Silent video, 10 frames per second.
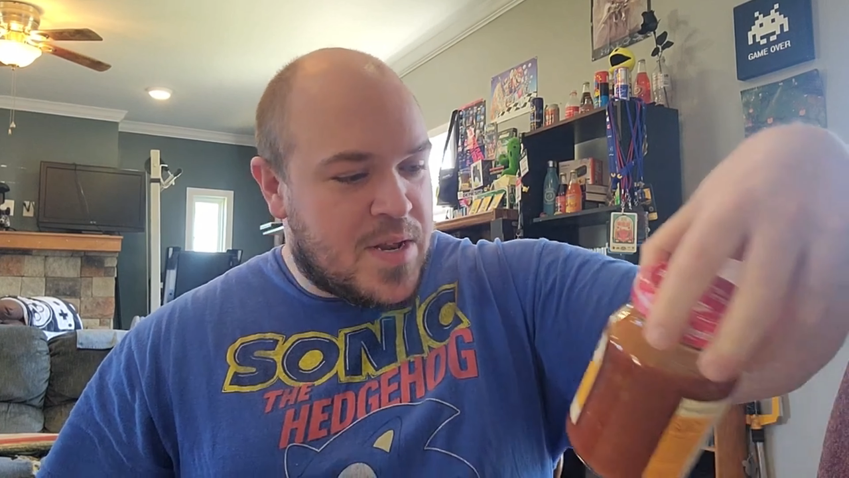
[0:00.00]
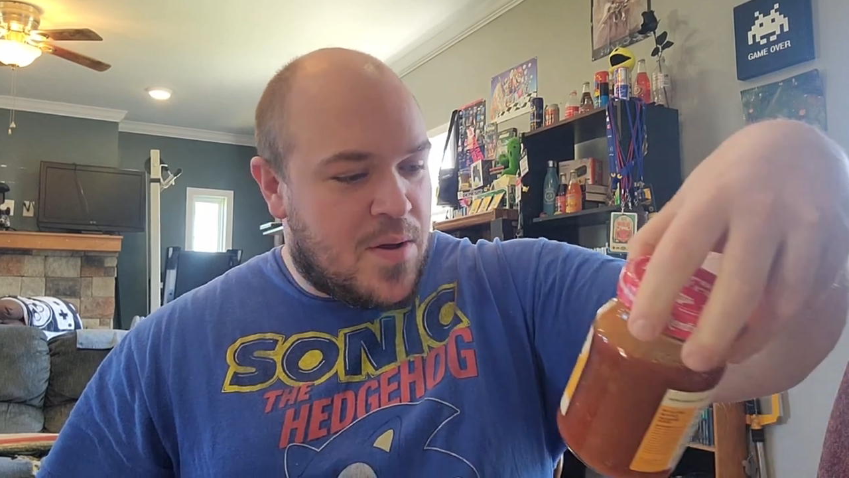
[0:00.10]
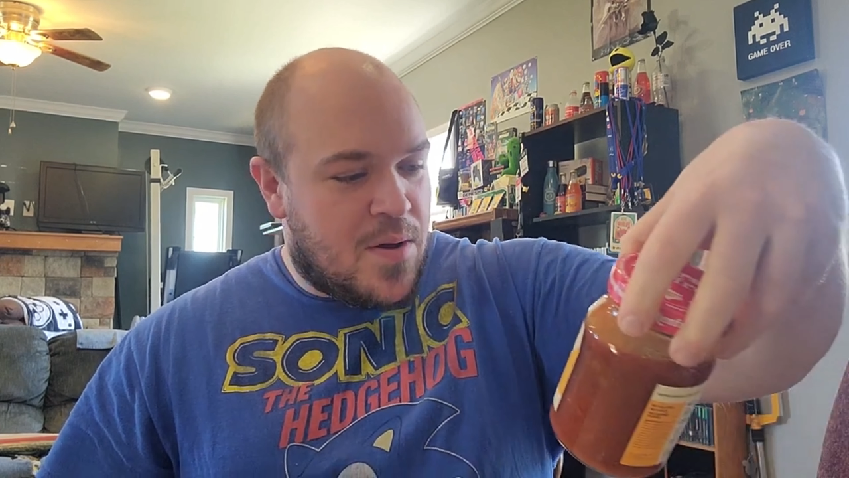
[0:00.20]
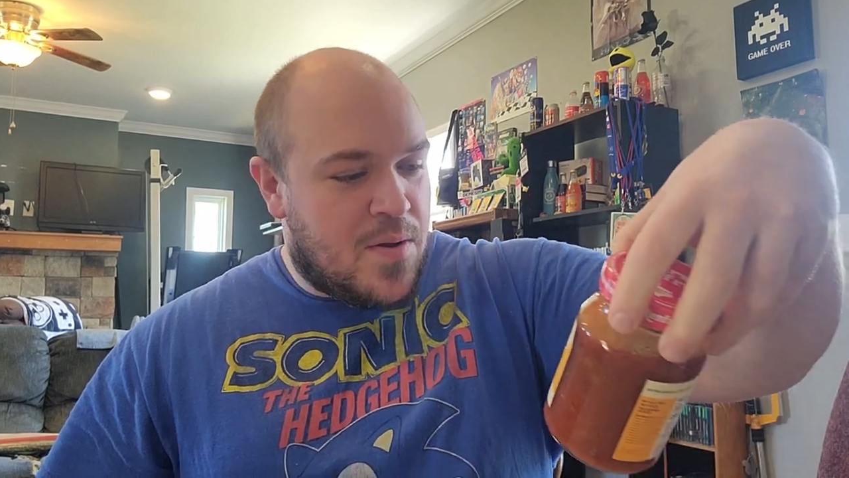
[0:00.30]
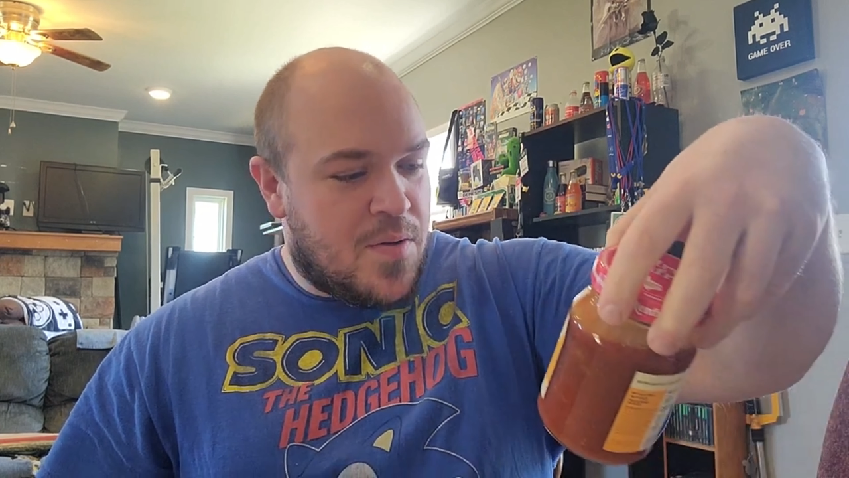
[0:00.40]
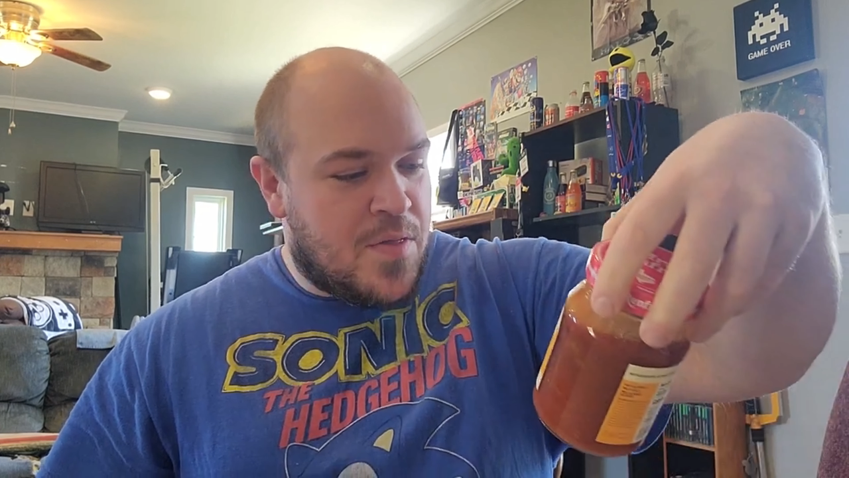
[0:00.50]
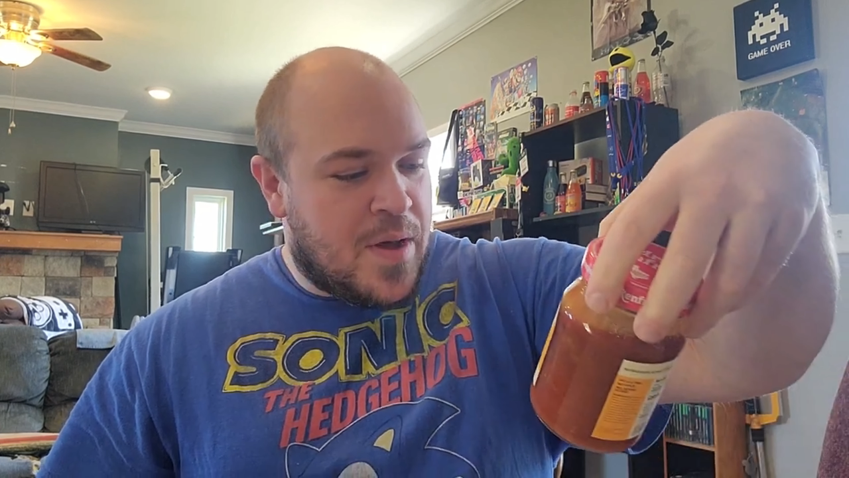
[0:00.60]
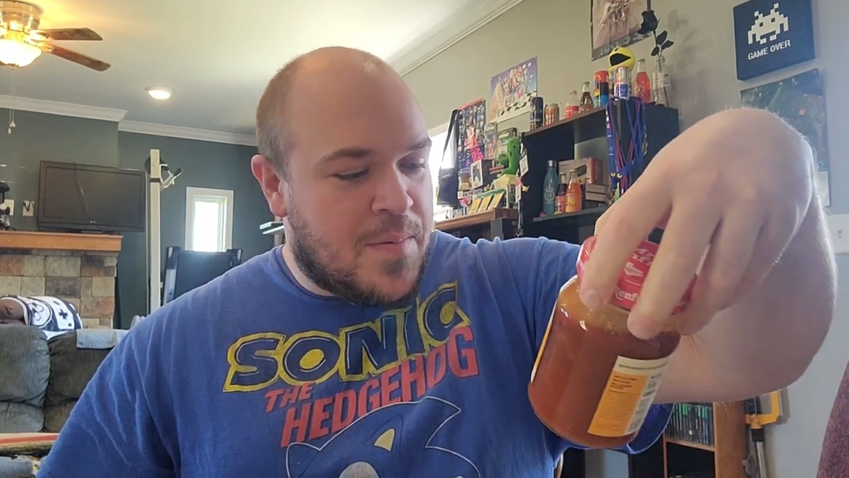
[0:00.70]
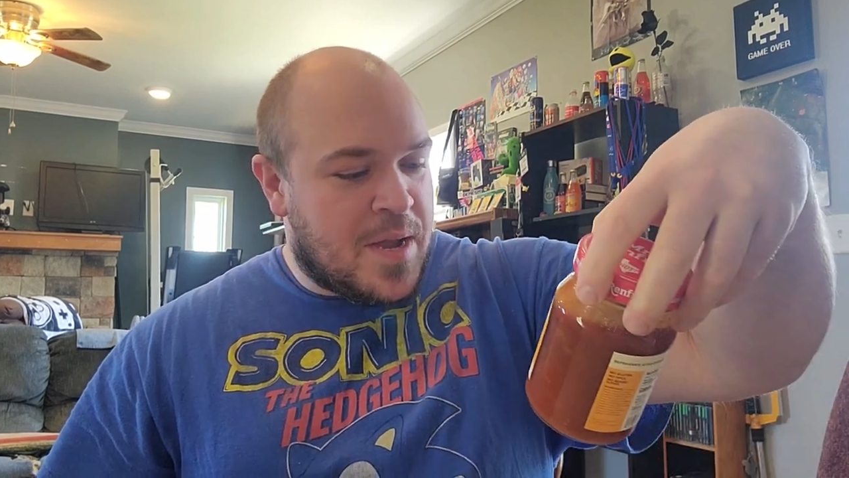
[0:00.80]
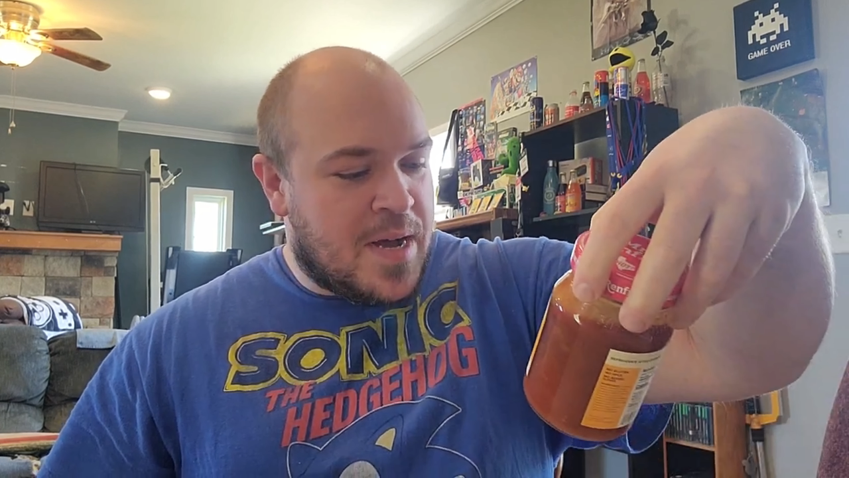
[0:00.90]
all
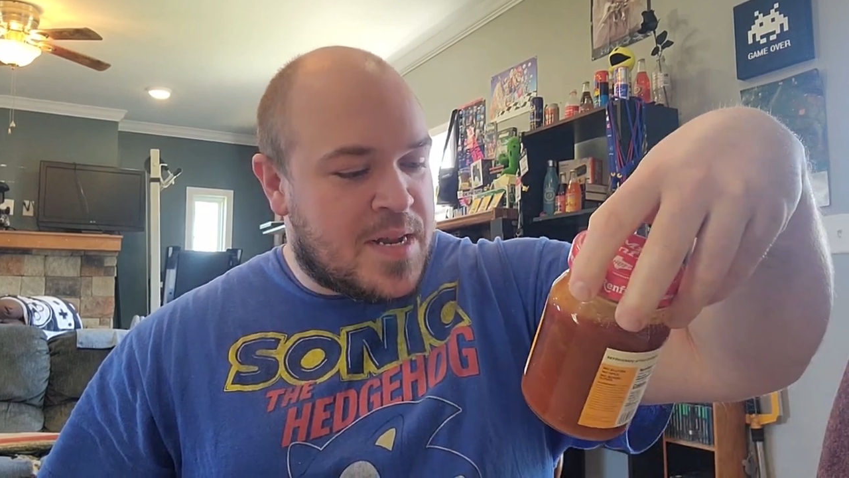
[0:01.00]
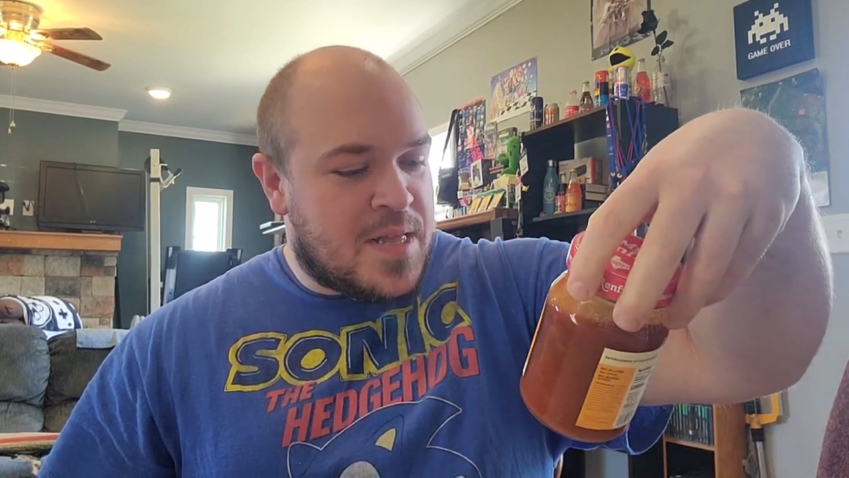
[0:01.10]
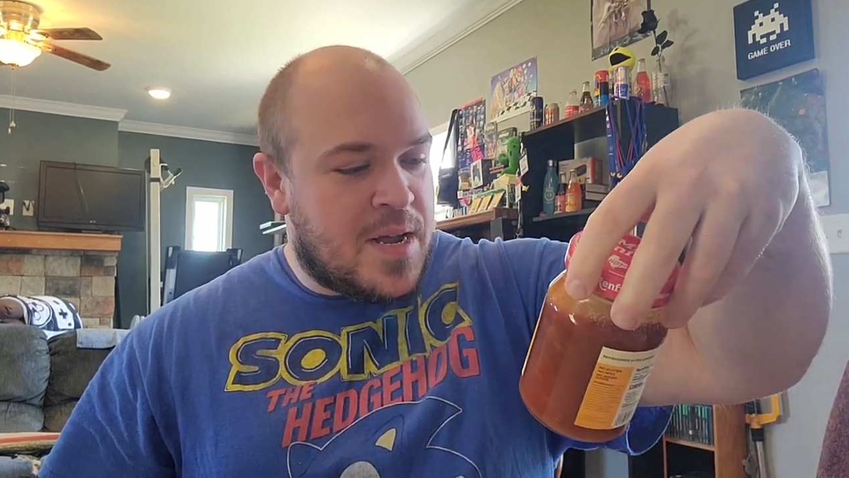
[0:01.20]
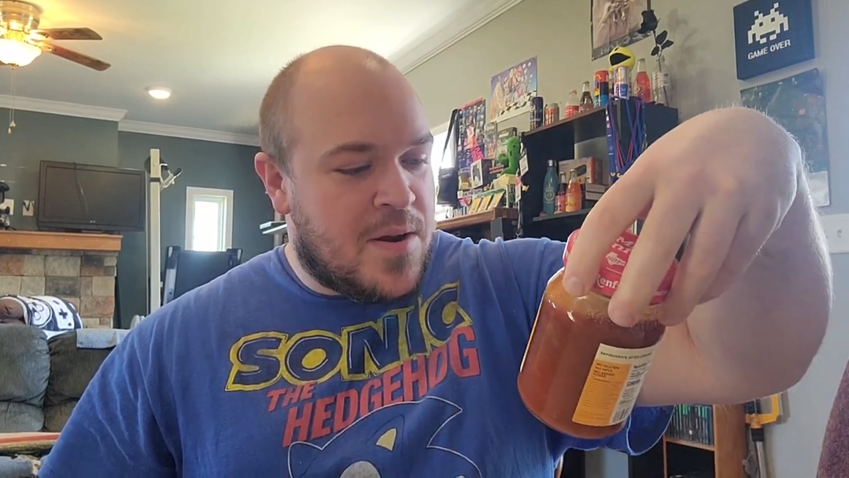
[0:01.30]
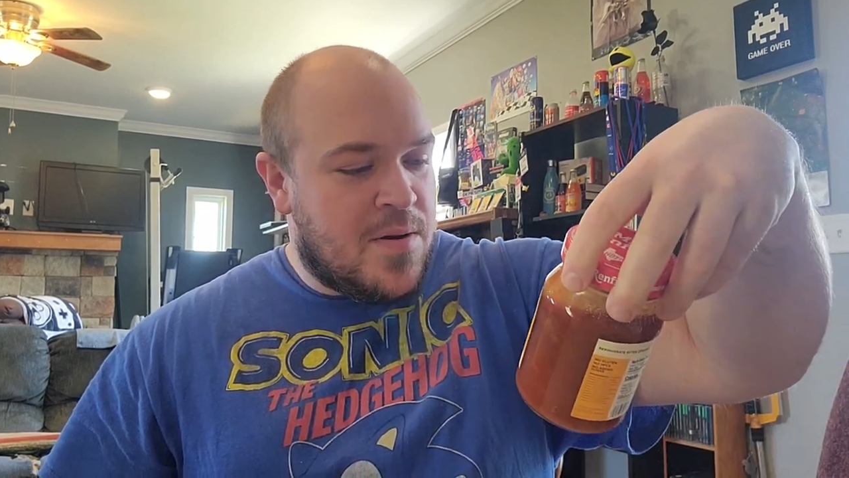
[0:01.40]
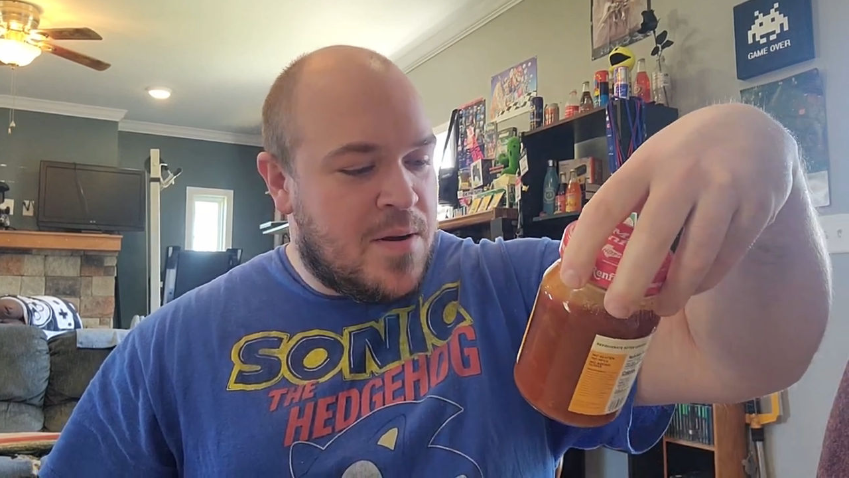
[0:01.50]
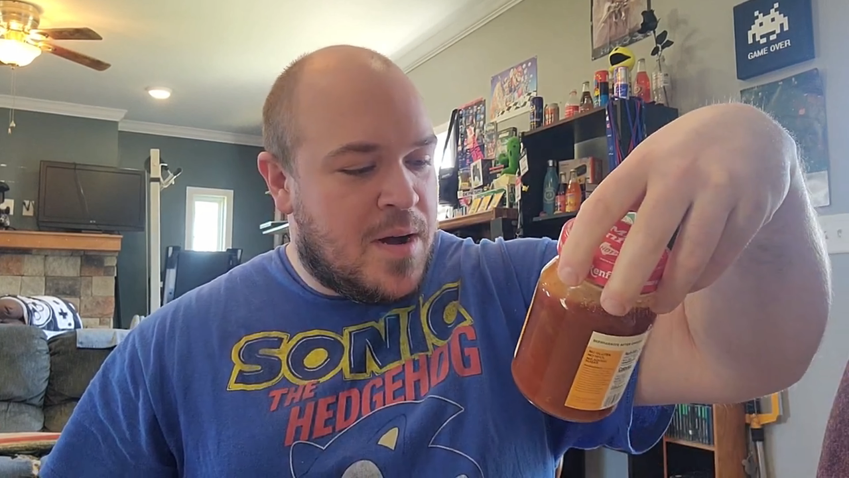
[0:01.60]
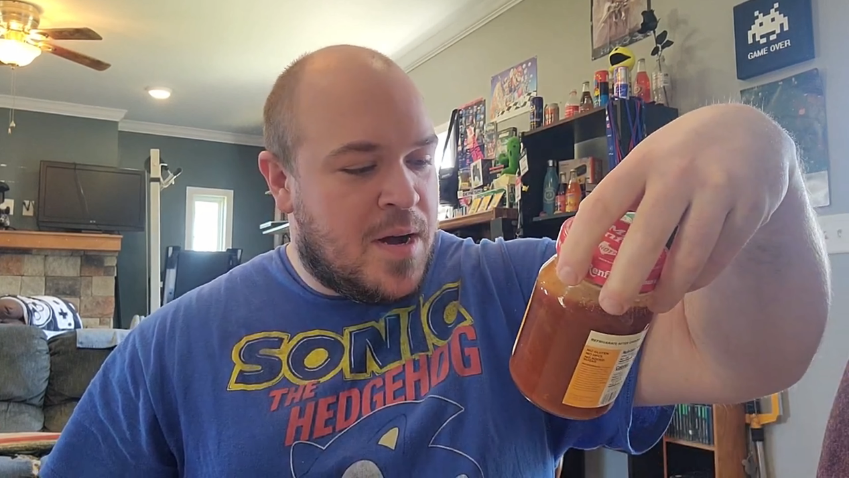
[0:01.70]
that we got there.